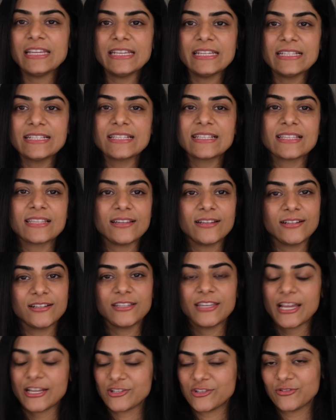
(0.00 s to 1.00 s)
is a
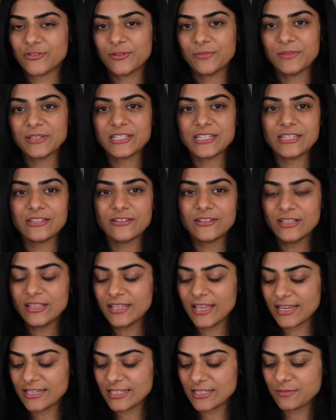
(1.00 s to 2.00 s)
natural material
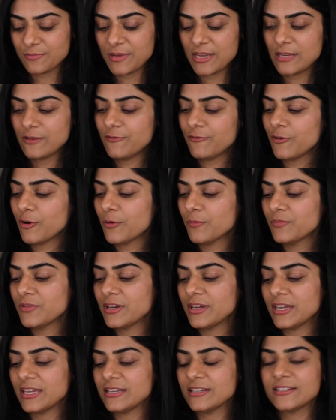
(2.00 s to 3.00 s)
that is made from
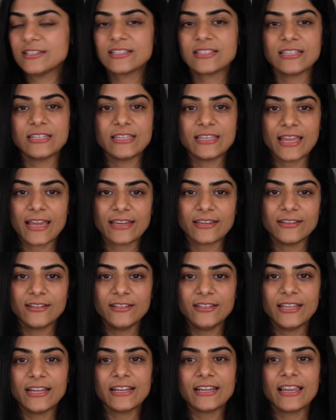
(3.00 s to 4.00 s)
the iridescent nacre
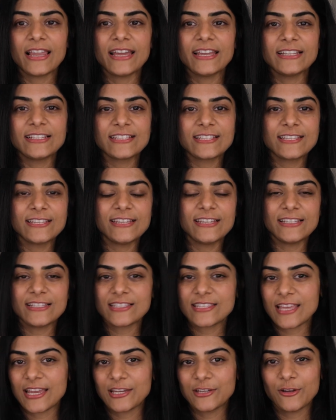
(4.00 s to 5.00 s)
that lines the
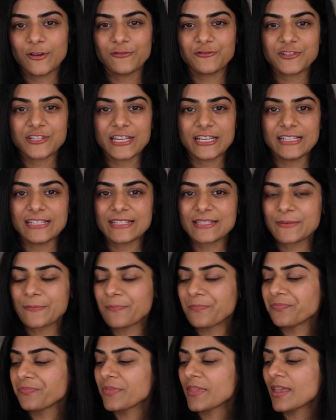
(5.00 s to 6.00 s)
inside of shells.
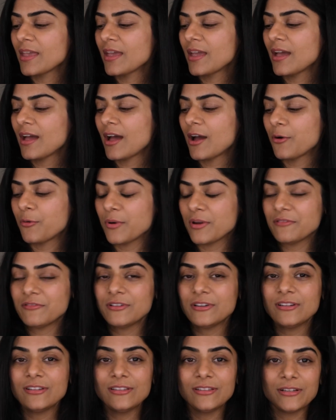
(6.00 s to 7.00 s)

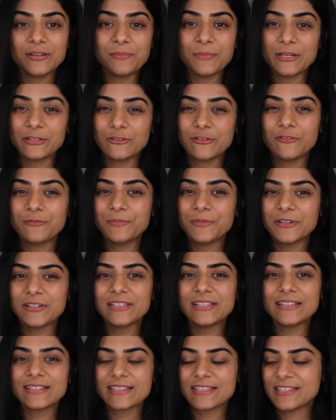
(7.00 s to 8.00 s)
However, the mother of
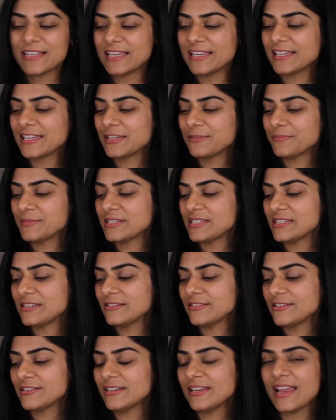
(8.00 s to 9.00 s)
pearl is a delicate
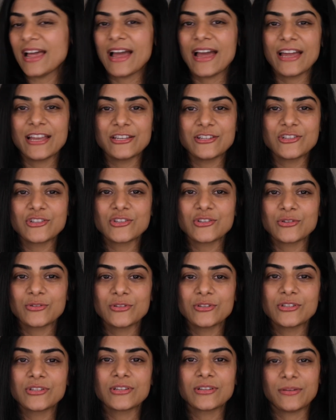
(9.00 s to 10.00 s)
material and
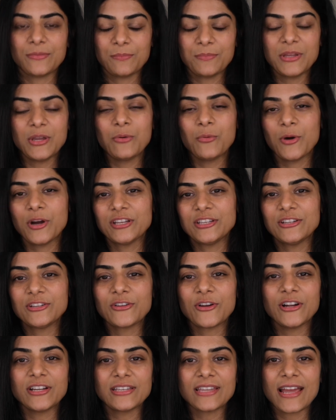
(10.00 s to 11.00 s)
should be avoided
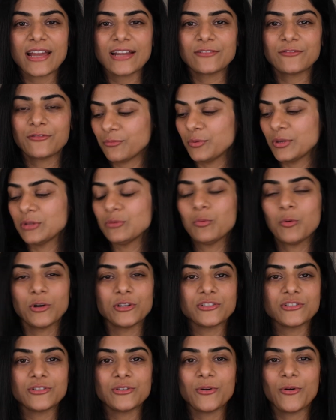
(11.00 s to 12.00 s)
contact with
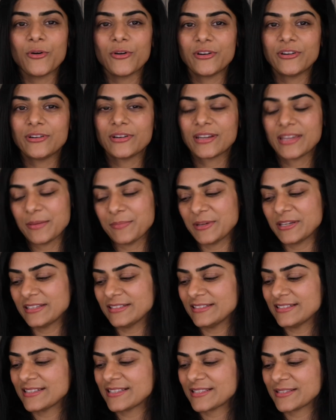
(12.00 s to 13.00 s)
water or
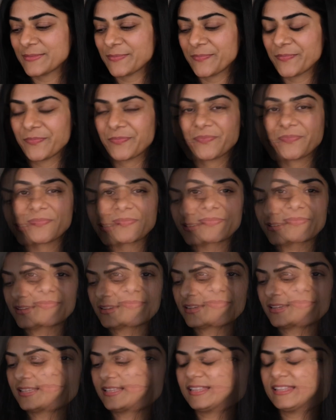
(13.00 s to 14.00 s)
chemicals.
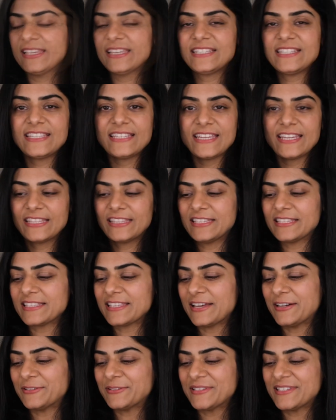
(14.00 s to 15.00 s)
Let's take this
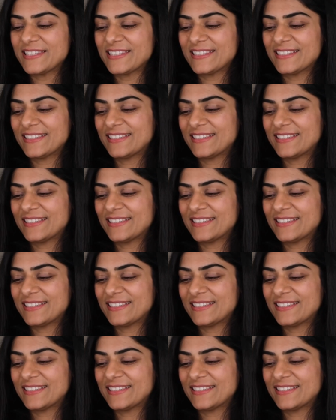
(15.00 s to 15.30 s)
out.